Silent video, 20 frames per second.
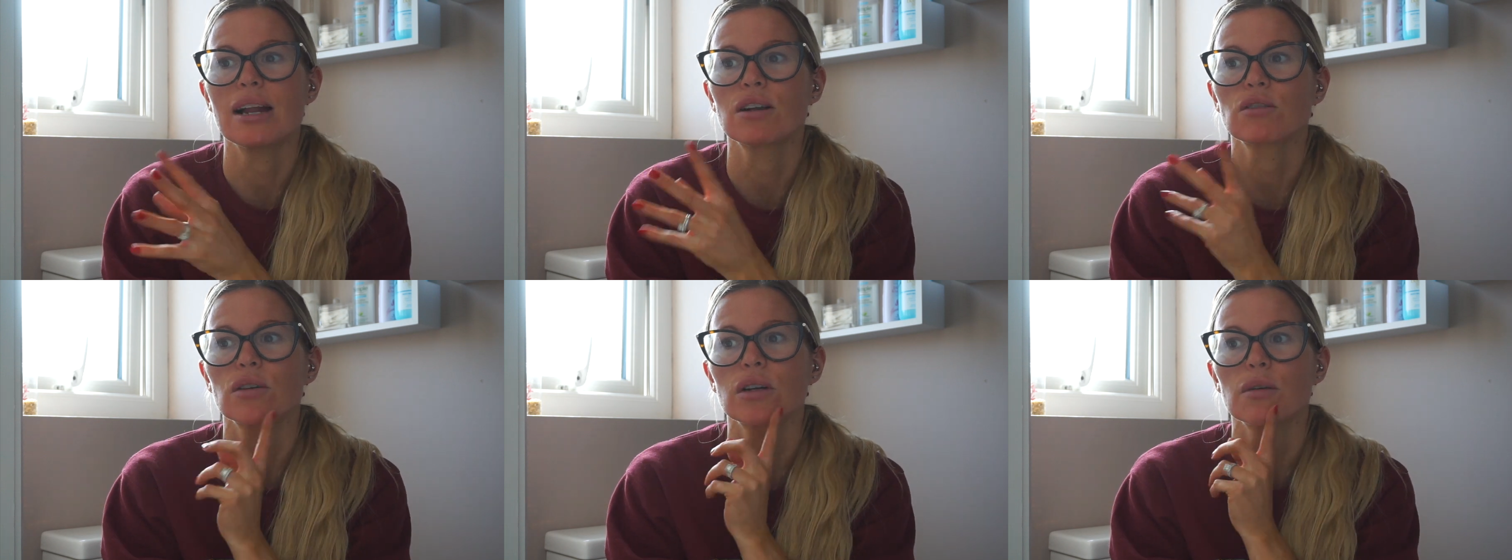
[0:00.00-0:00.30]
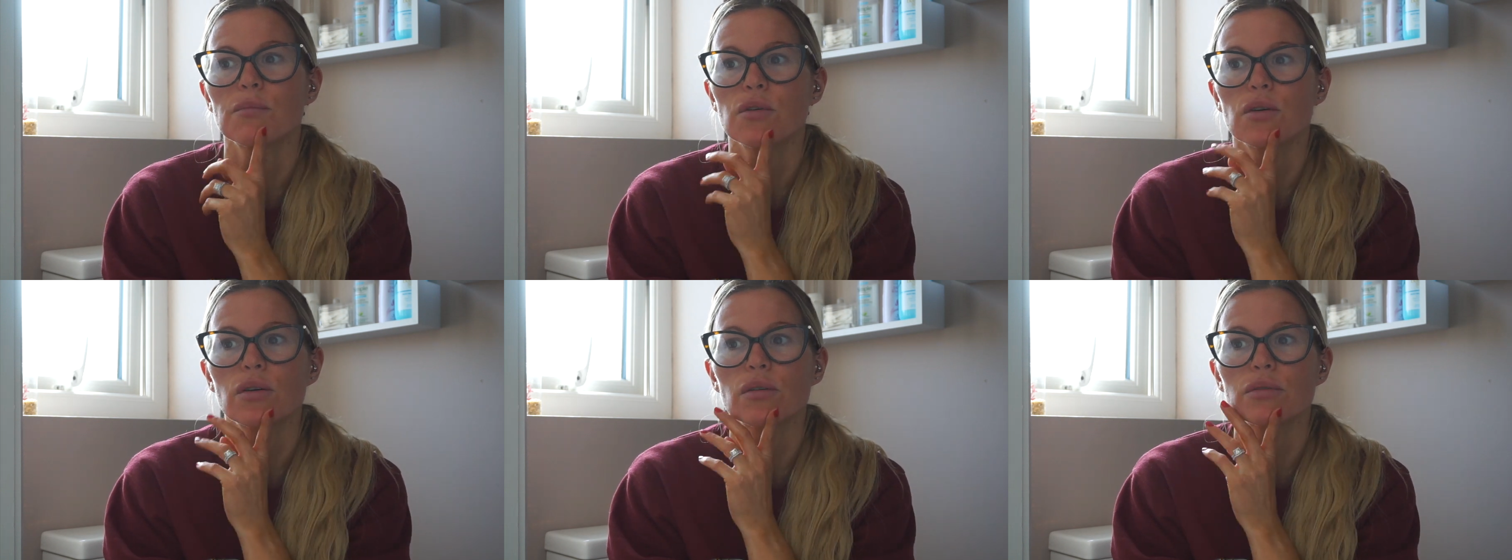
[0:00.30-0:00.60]
I'm going
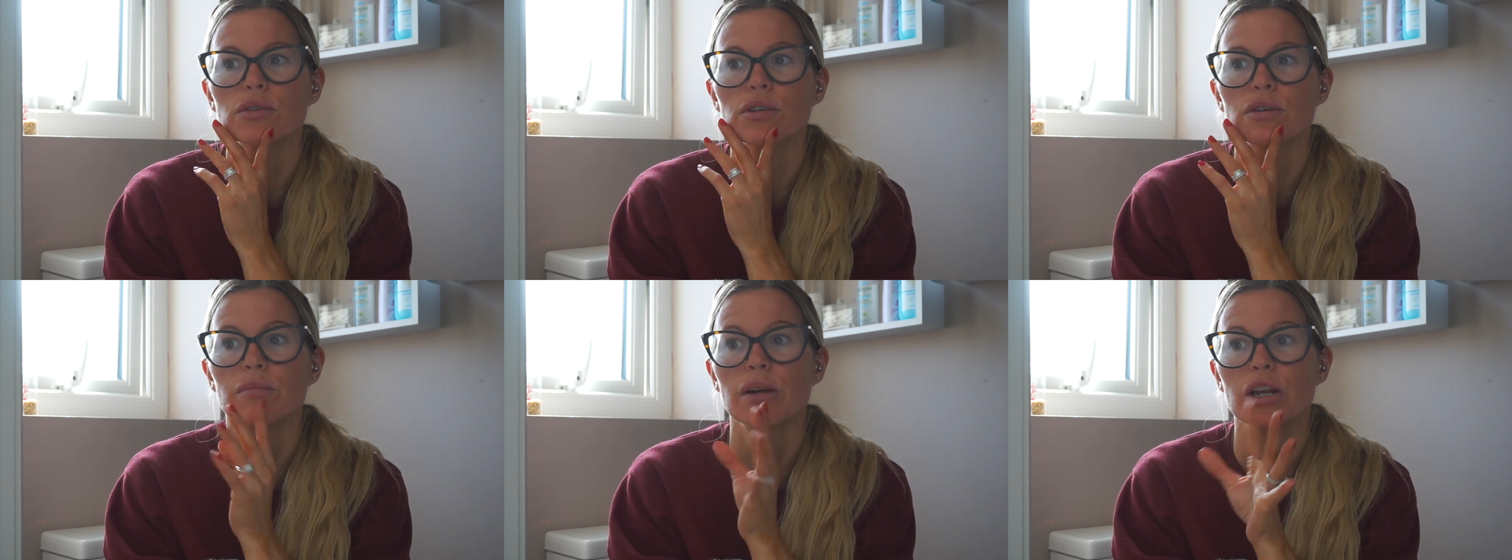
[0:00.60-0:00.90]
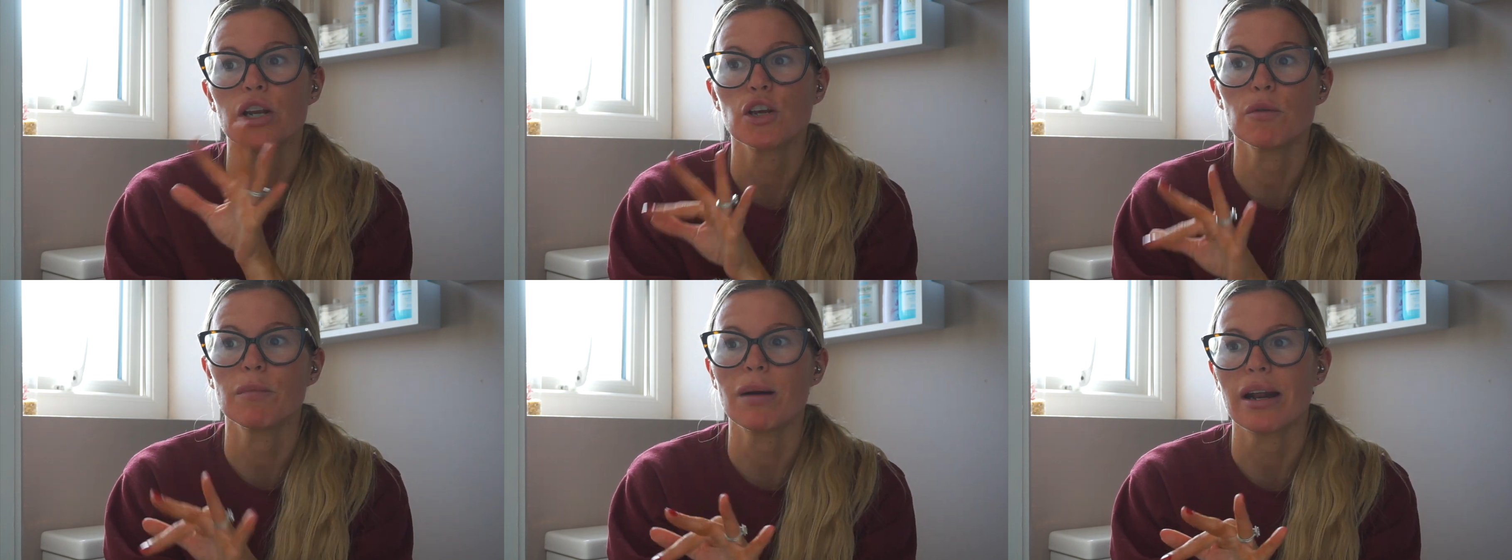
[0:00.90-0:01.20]
to put my
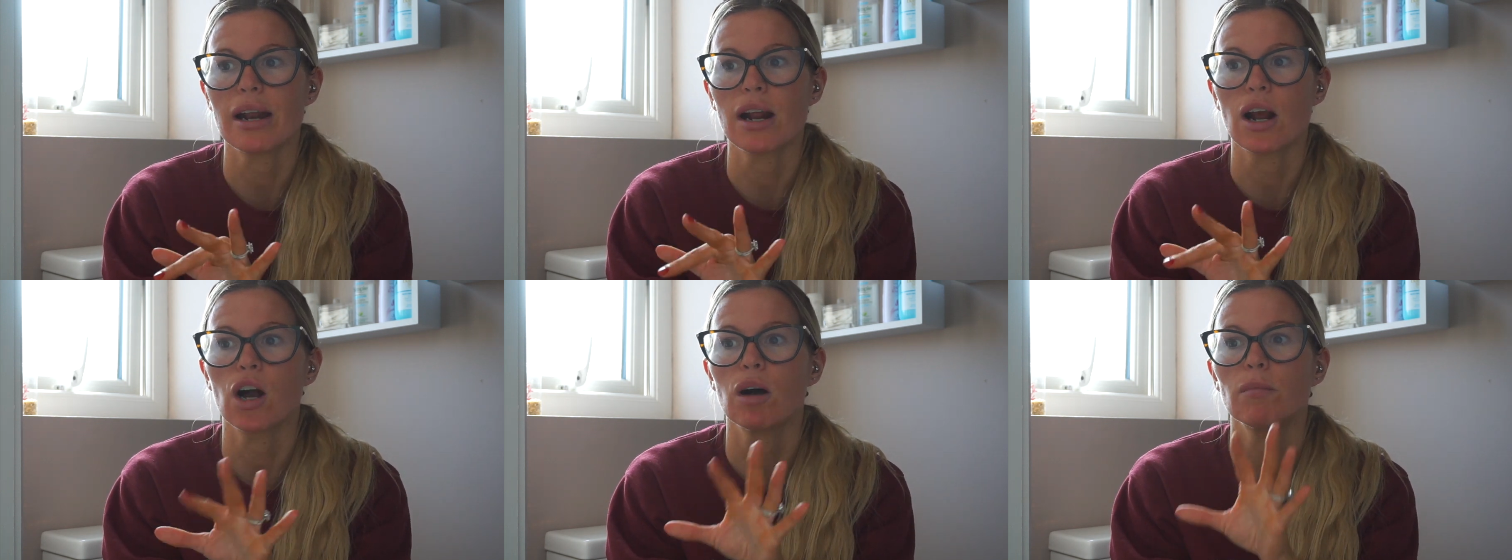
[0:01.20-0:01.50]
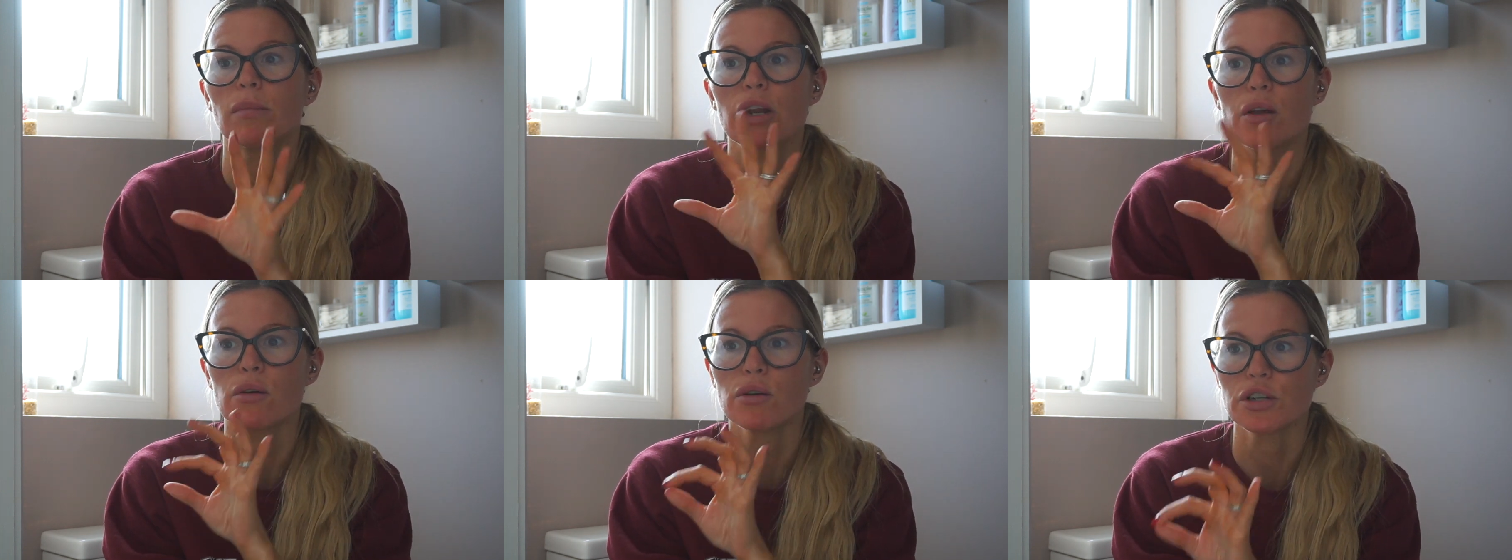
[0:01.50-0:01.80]
new bedding on,
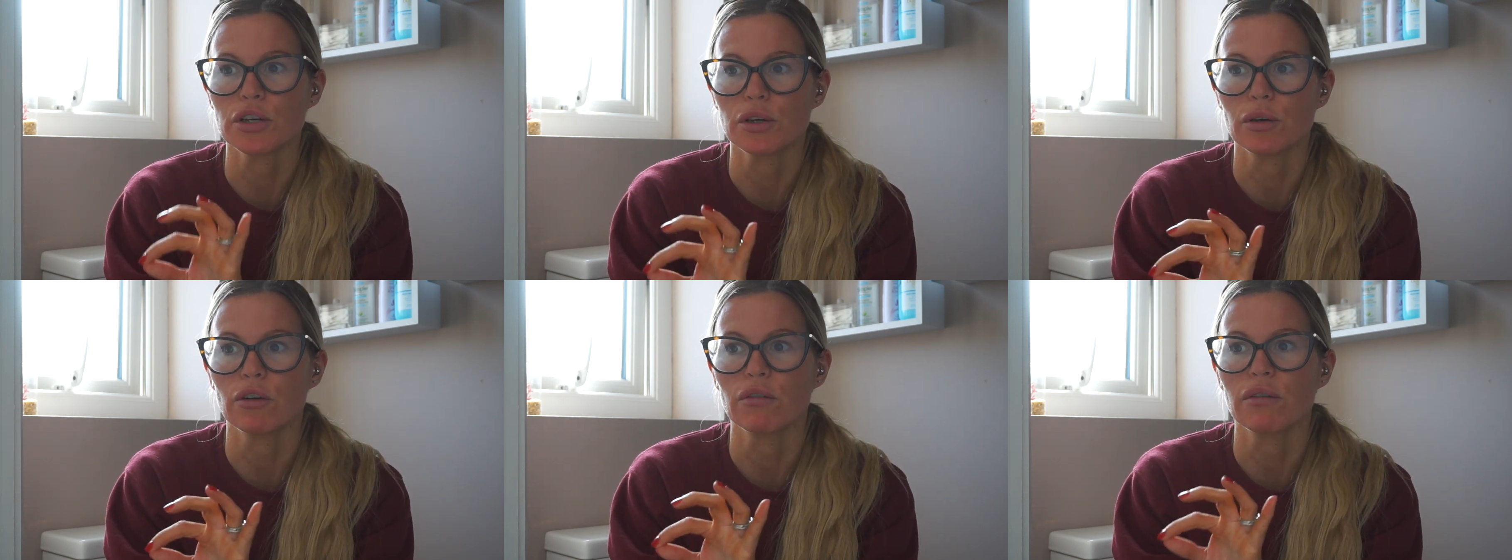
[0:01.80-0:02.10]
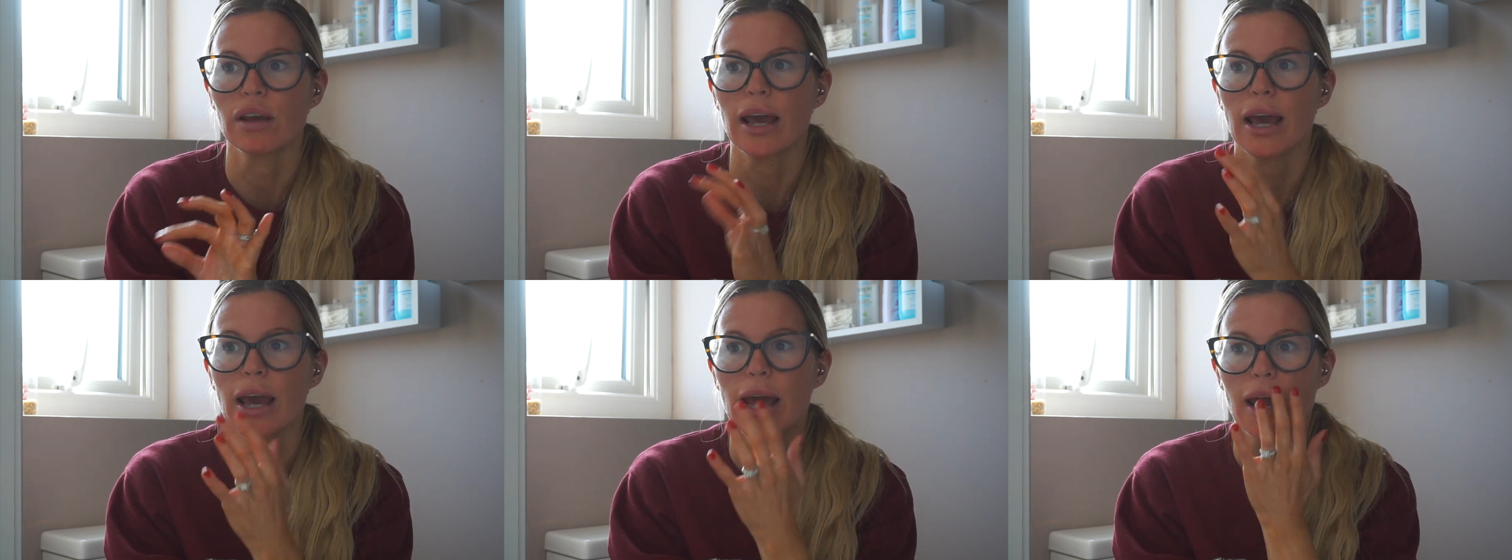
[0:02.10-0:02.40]
my new
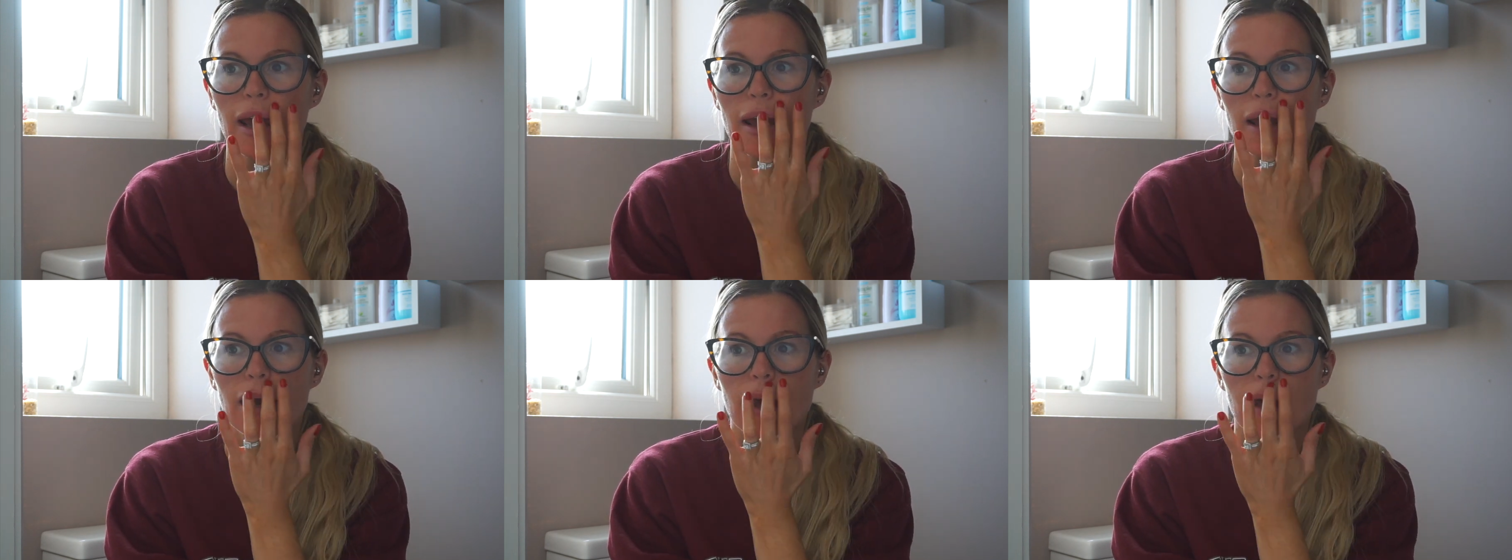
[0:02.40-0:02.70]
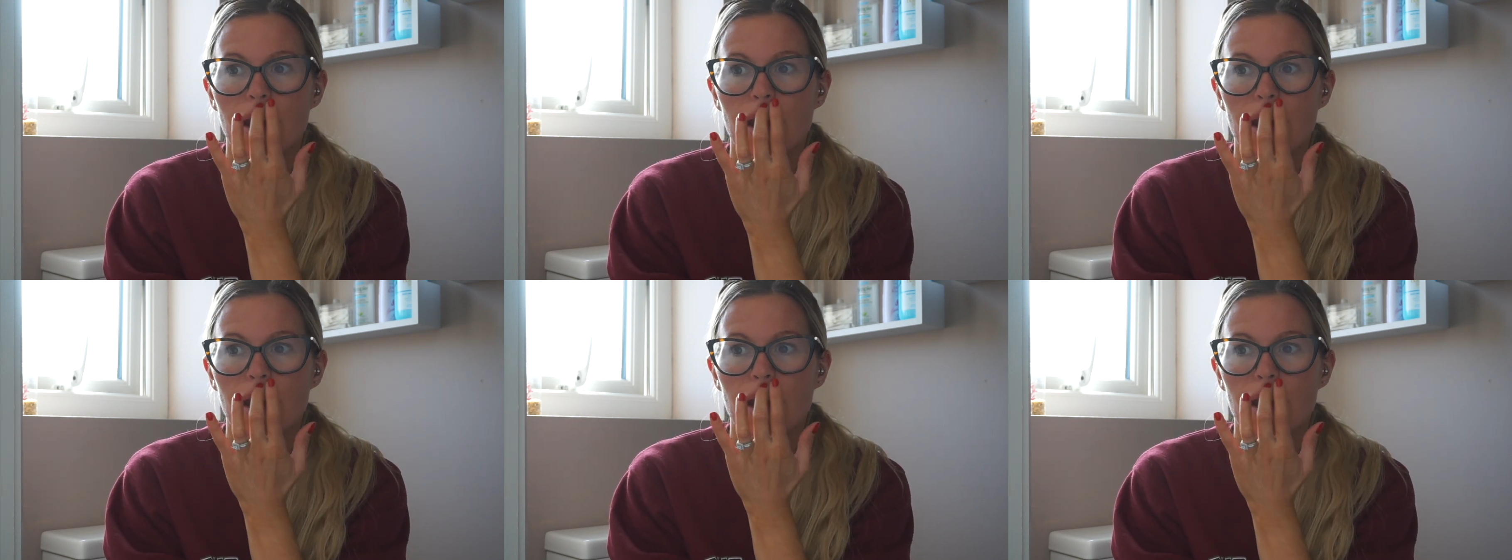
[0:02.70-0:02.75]
duvet.